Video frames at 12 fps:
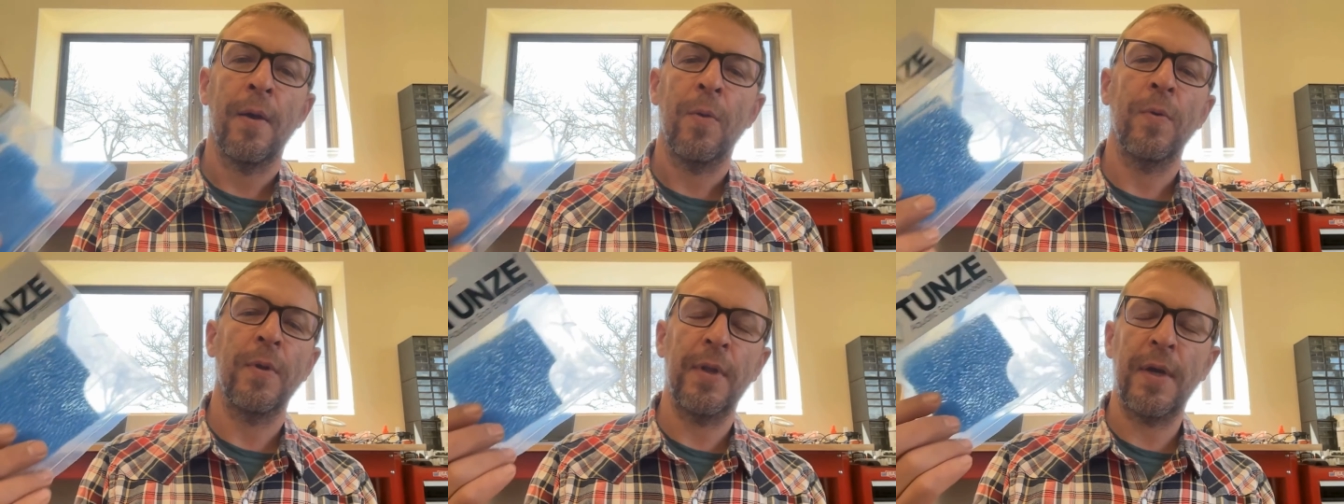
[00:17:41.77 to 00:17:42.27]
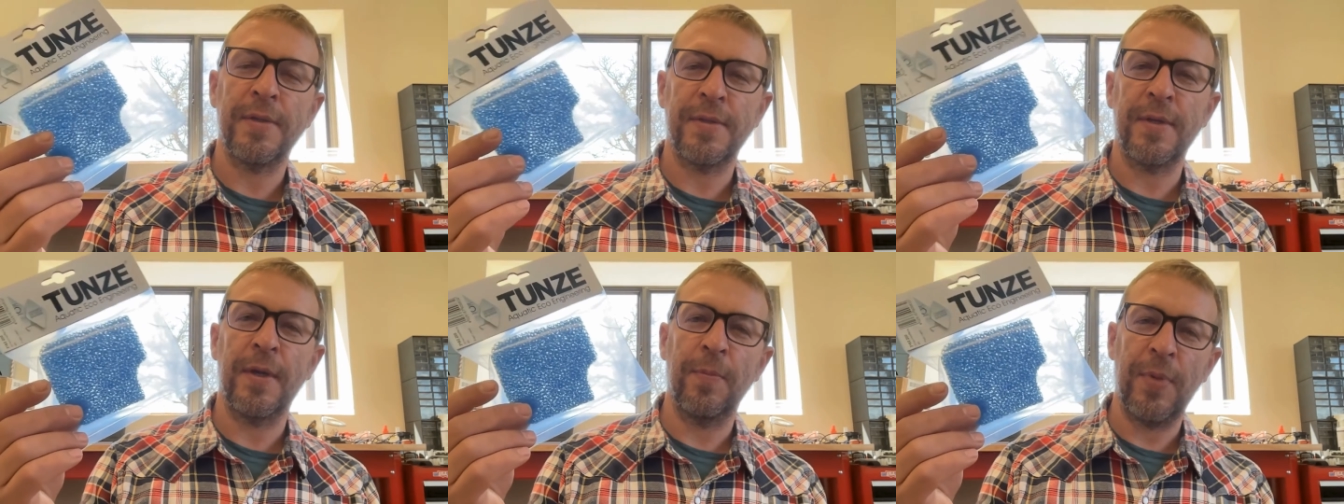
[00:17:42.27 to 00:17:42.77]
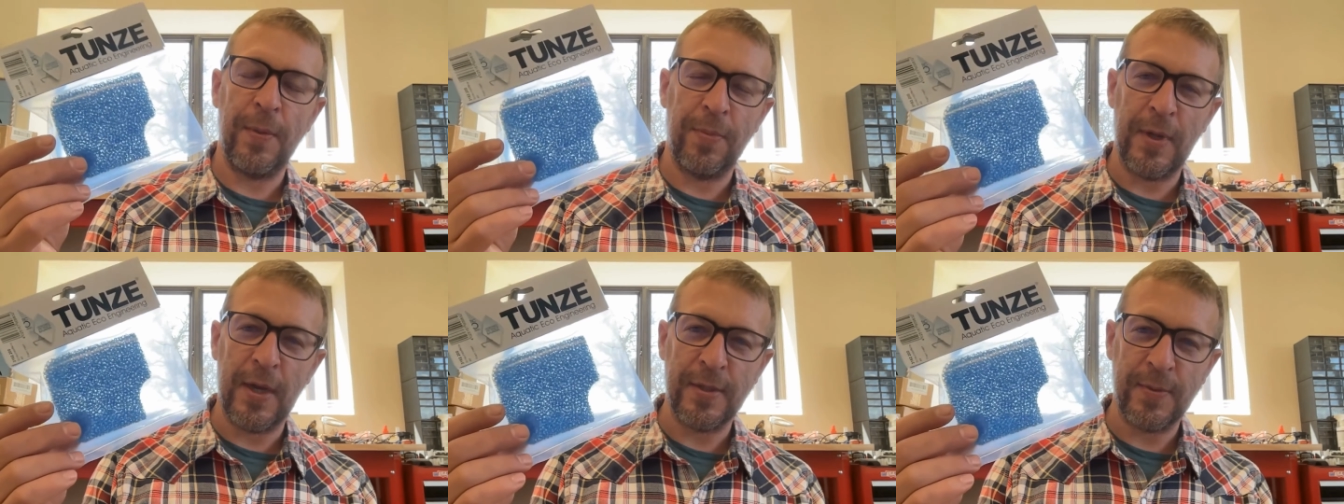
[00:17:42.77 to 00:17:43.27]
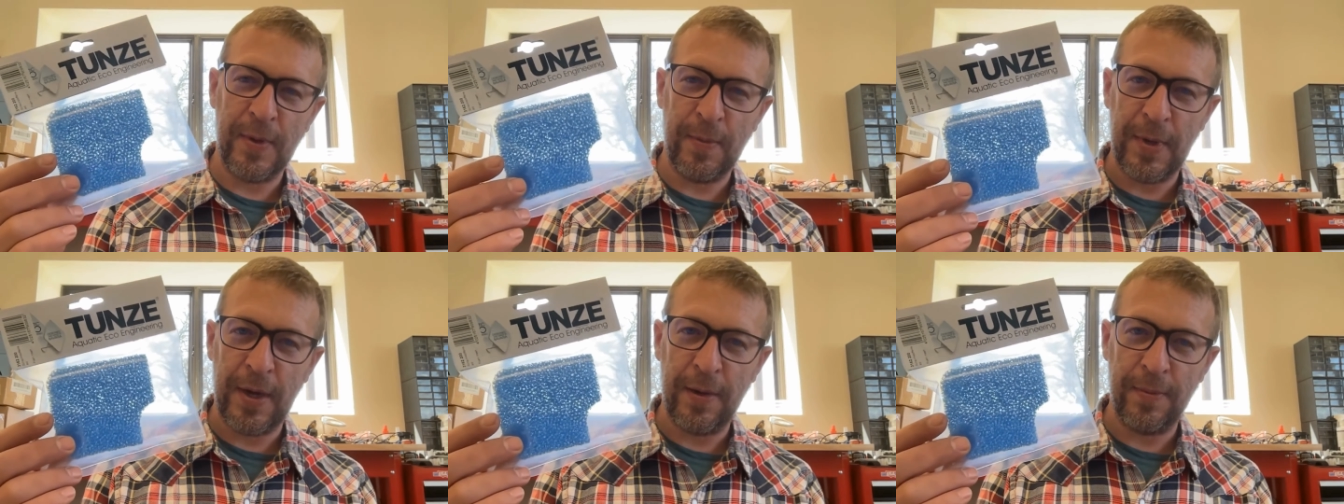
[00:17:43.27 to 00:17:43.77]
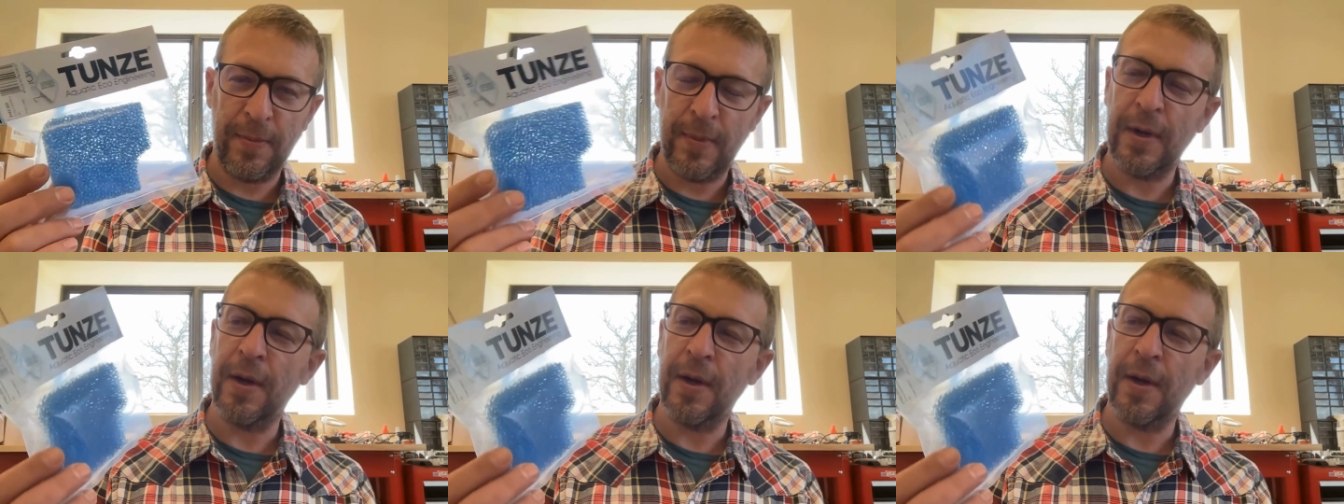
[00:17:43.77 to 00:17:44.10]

One last thing people ask me about,